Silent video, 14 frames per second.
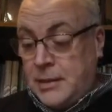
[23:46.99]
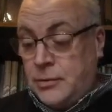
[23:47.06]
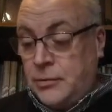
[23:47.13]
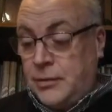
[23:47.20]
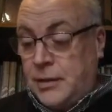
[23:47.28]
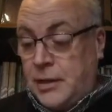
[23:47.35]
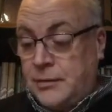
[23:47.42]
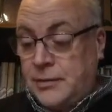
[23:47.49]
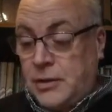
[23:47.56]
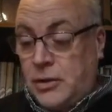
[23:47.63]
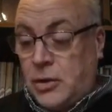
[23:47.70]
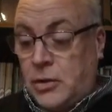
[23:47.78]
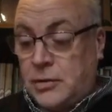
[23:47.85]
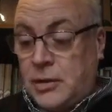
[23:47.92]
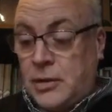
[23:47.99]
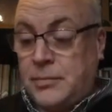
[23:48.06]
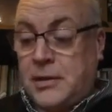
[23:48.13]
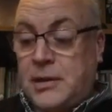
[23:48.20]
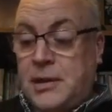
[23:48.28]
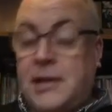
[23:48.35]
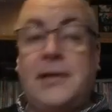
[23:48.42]
All That I've Got I'm
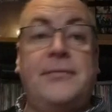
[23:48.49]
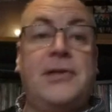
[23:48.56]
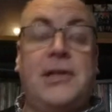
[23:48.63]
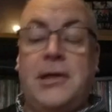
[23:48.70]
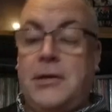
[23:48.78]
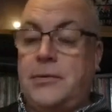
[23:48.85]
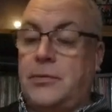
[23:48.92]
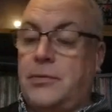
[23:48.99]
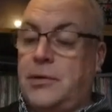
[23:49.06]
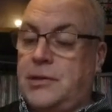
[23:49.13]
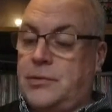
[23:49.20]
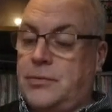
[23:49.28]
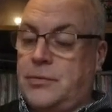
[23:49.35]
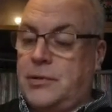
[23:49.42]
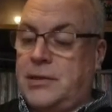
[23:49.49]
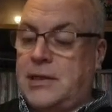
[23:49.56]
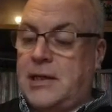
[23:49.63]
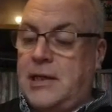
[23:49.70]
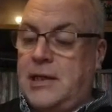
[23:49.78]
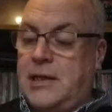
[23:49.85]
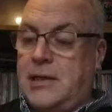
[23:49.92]
Gonna Give to You, which was
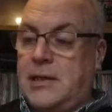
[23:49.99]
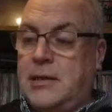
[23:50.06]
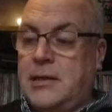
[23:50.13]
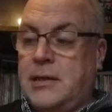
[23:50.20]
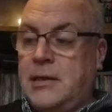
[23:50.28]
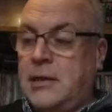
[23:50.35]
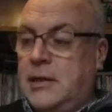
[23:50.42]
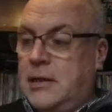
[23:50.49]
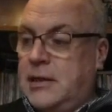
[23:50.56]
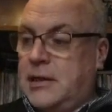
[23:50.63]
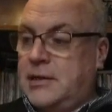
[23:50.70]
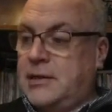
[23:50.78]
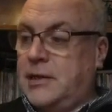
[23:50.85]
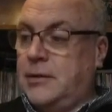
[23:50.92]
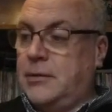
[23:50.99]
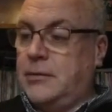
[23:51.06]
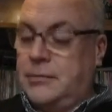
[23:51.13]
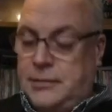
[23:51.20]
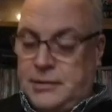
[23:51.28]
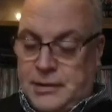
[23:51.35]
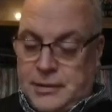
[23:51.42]
a single.
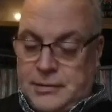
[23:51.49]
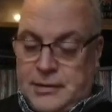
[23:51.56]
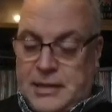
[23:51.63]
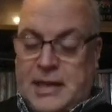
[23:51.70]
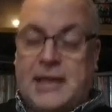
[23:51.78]
So that